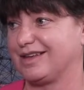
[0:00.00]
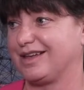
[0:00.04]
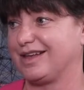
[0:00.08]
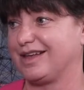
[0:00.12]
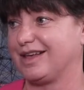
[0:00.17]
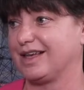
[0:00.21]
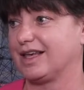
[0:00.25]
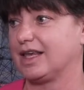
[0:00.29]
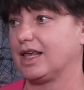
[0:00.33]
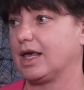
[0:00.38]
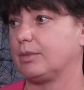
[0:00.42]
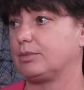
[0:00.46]

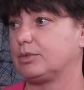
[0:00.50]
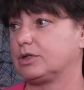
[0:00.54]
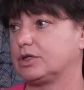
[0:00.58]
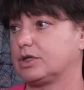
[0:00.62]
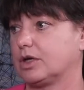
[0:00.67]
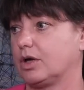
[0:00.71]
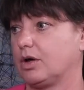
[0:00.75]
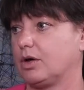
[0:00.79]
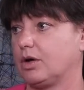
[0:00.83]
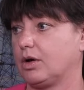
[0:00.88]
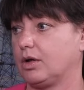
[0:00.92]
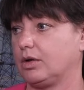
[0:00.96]
capture
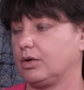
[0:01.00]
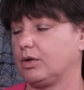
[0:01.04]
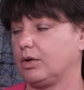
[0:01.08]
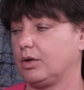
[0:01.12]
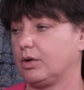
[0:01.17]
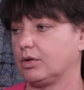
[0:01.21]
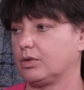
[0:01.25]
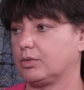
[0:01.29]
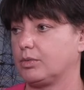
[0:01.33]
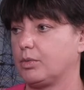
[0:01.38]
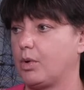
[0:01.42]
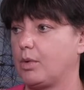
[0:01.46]
on
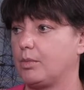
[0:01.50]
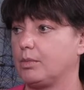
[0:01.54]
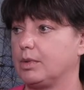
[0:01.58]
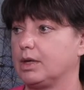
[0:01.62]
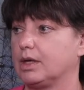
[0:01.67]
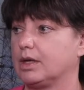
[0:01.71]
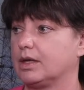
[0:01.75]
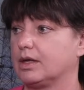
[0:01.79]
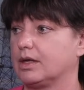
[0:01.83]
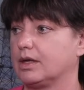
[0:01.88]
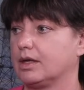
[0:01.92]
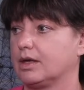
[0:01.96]
Earth
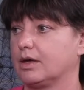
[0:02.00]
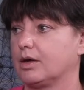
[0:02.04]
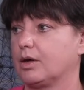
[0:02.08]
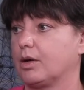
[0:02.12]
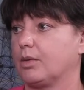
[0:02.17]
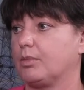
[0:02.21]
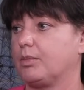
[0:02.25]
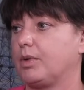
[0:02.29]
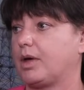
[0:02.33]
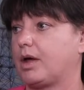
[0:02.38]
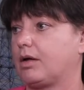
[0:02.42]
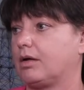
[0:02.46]
warming
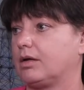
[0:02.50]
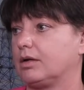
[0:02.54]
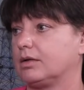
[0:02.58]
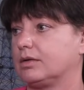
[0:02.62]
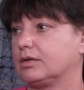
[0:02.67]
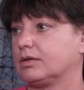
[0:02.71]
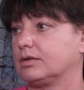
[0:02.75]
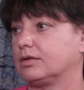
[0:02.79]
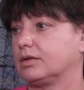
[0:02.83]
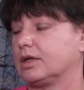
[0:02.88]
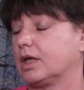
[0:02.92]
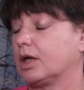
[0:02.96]

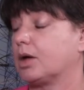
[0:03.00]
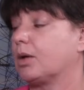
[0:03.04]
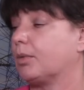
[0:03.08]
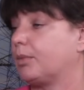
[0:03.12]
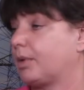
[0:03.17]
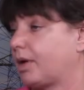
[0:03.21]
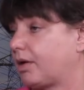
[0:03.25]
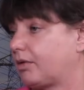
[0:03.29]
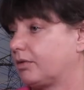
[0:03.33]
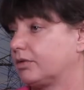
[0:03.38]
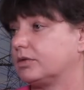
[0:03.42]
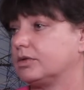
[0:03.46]
in
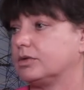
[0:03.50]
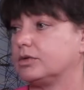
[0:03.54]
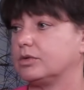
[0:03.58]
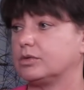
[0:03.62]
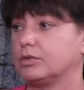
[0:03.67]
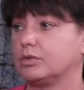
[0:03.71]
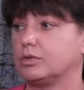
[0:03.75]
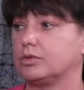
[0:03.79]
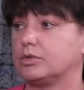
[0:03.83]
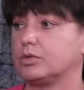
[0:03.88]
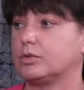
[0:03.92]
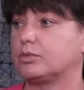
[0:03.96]
comparison
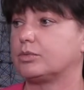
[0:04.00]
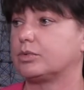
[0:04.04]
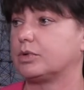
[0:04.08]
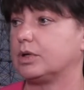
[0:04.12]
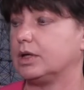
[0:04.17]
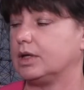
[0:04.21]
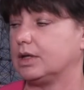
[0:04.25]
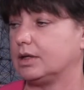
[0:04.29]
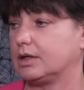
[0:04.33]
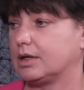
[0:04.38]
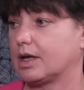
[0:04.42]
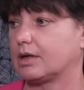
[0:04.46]
to
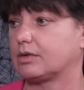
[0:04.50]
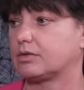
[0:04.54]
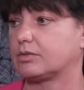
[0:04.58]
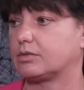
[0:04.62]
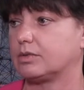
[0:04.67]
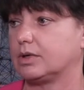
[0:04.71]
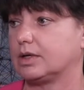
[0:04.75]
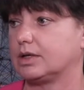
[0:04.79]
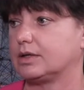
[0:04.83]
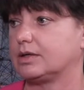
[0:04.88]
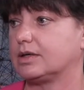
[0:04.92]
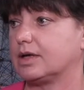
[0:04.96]

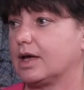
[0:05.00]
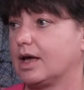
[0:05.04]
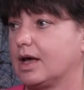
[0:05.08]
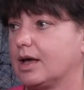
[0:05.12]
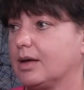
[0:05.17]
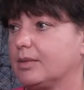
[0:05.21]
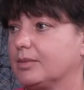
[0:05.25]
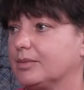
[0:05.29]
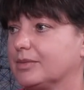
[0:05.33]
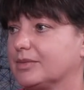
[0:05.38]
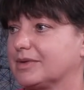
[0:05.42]
pre-industrial times.